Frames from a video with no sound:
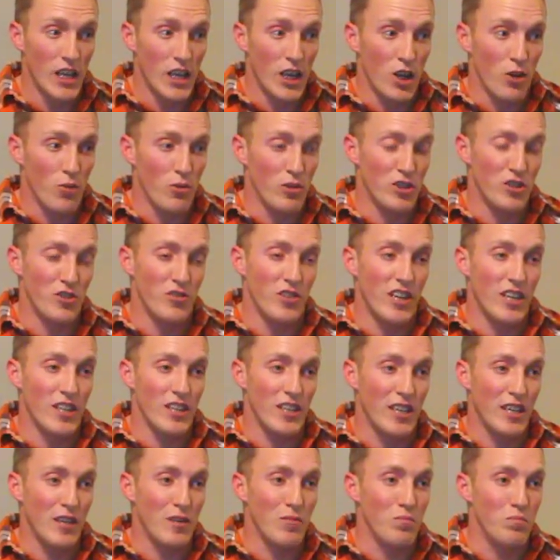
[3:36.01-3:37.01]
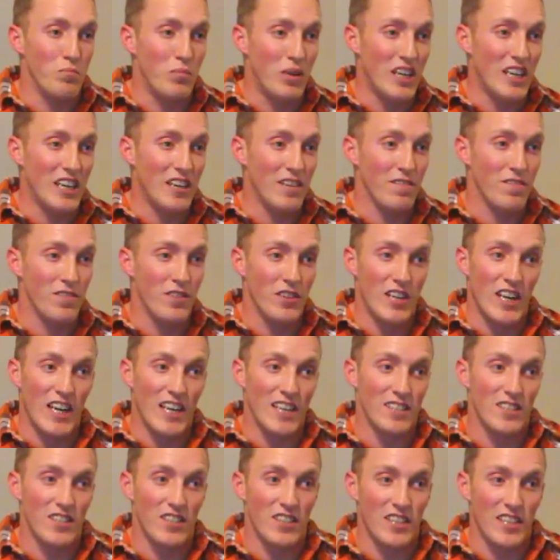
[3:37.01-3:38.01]
or would you rather get beat for
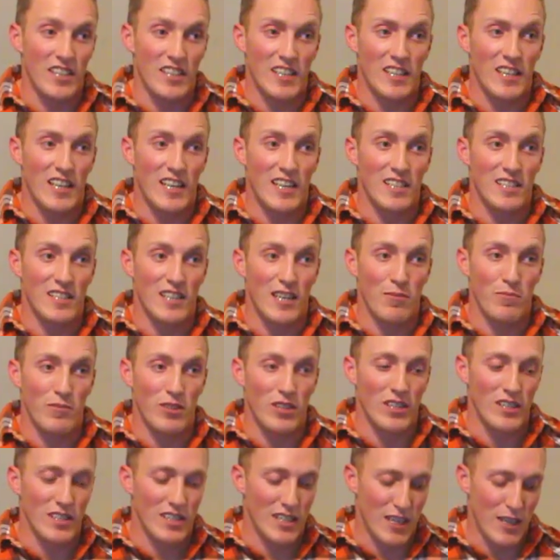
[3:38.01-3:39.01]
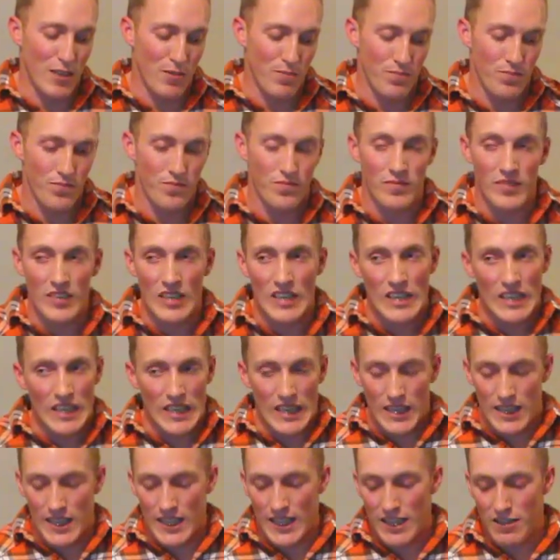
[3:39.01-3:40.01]
not turning in that assignment on time?
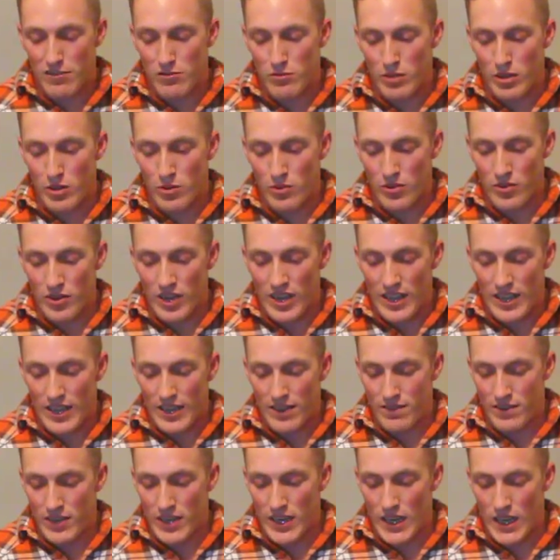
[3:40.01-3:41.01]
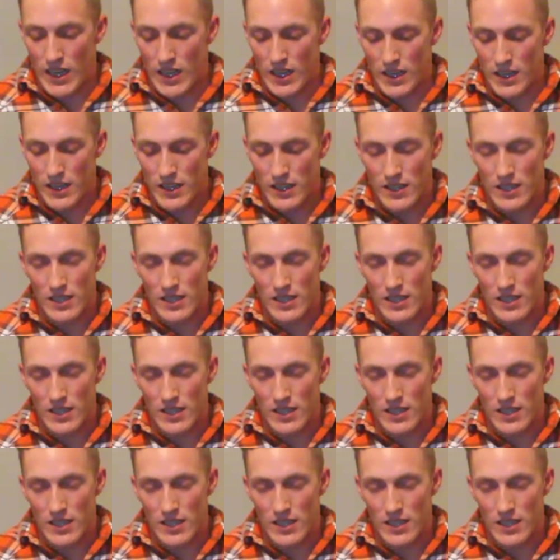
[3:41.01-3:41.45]
I think everybody would rather have $1.